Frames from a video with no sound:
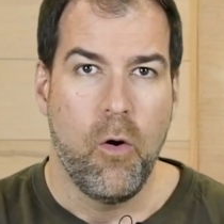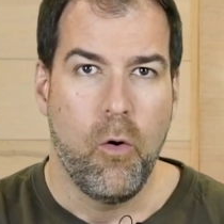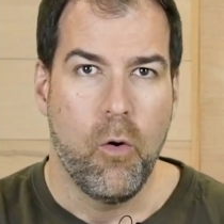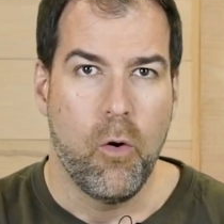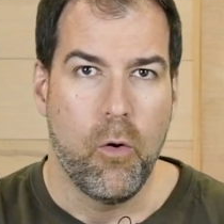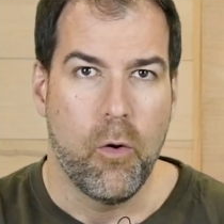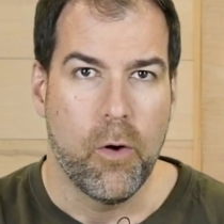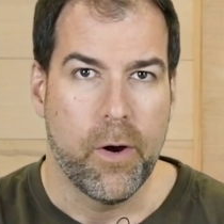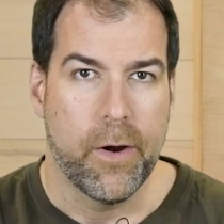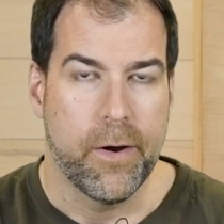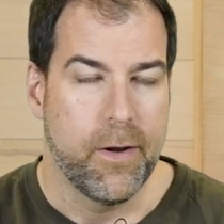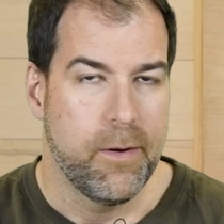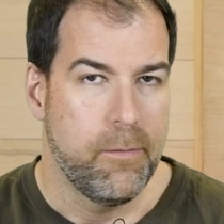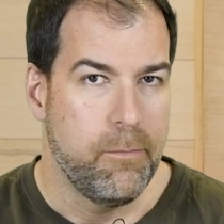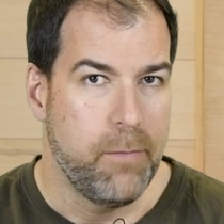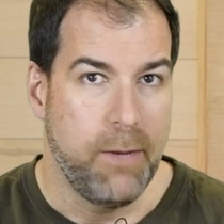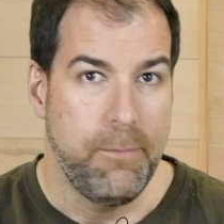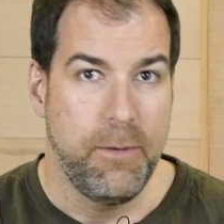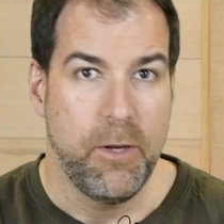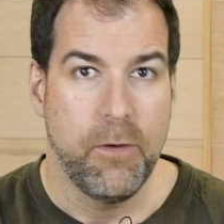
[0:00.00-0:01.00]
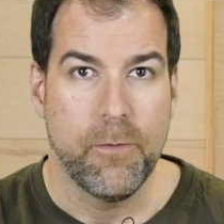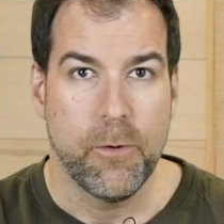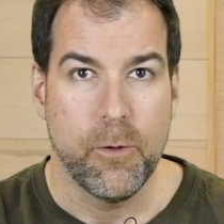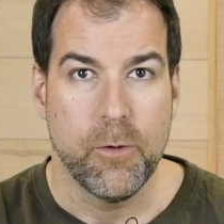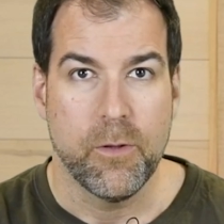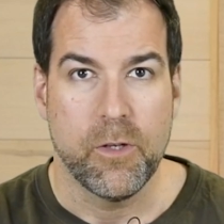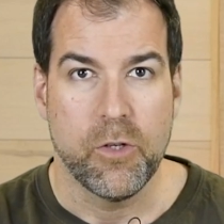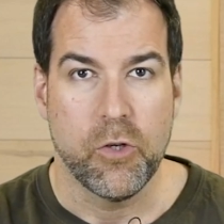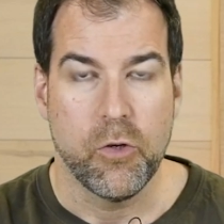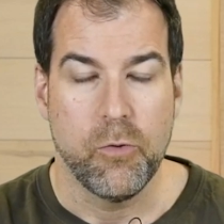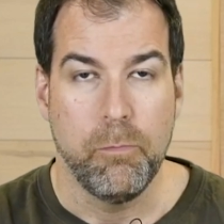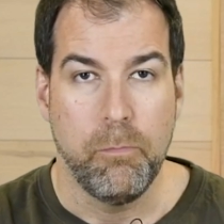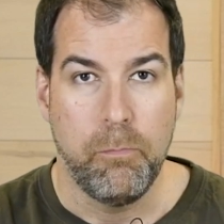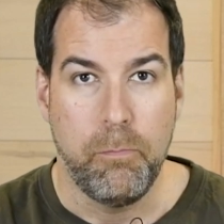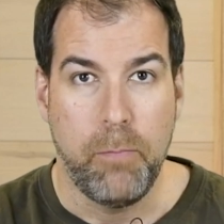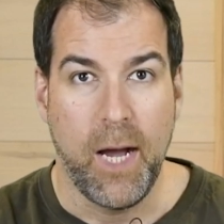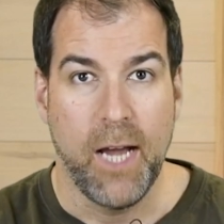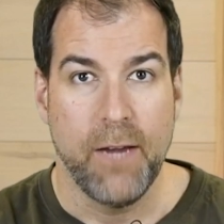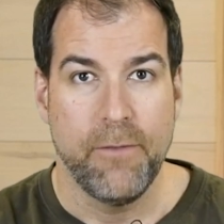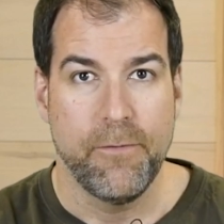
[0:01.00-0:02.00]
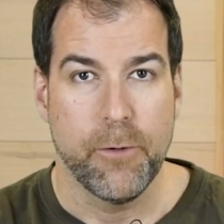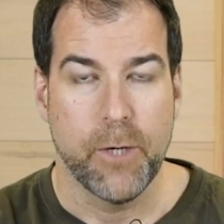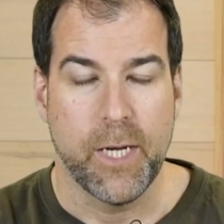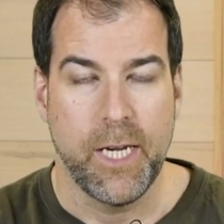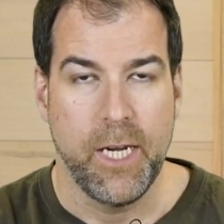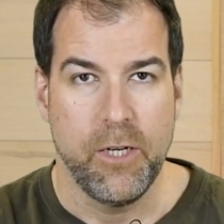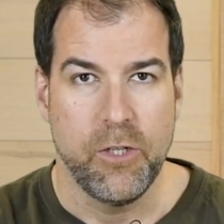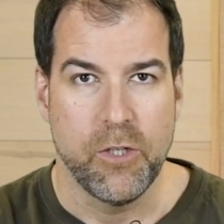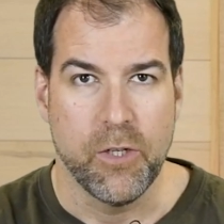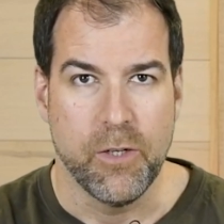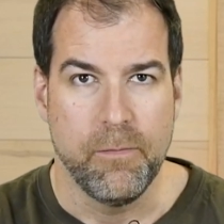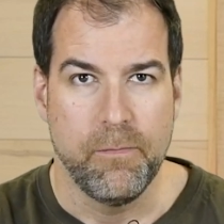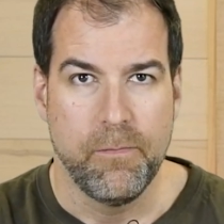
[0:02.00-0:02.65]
Or maybe you've heard the term bifurcation.